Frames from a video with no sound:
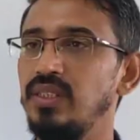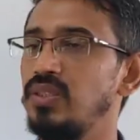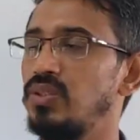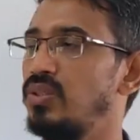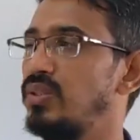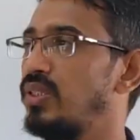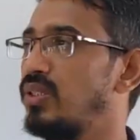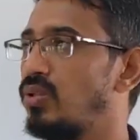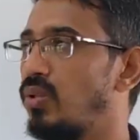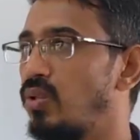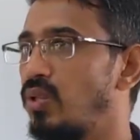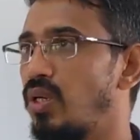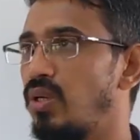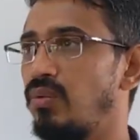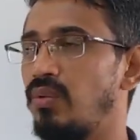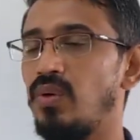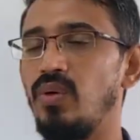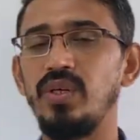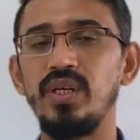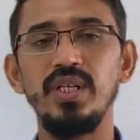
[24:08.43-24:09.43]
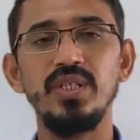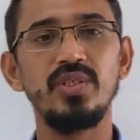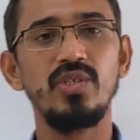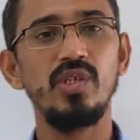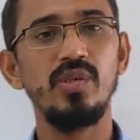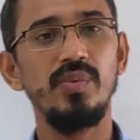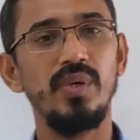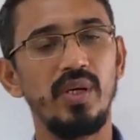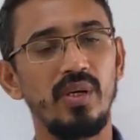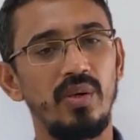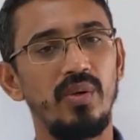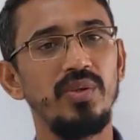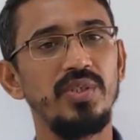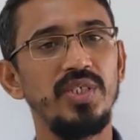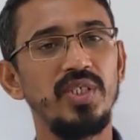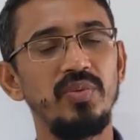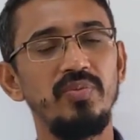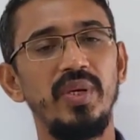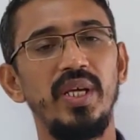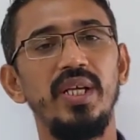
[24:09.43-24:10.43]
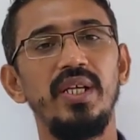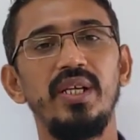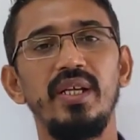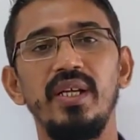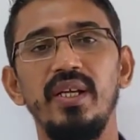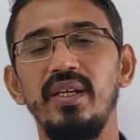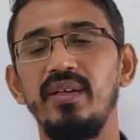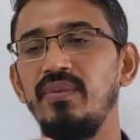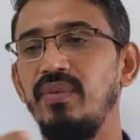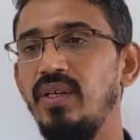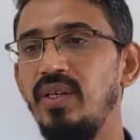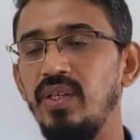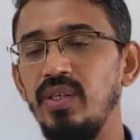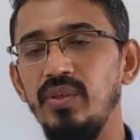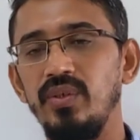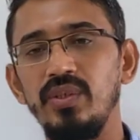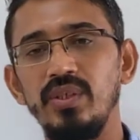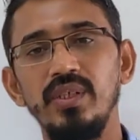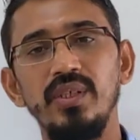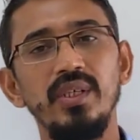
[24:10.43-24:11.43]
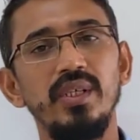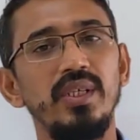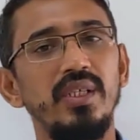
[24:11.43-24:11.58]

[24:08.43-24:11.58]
So the total voltage drop across this battery and what, your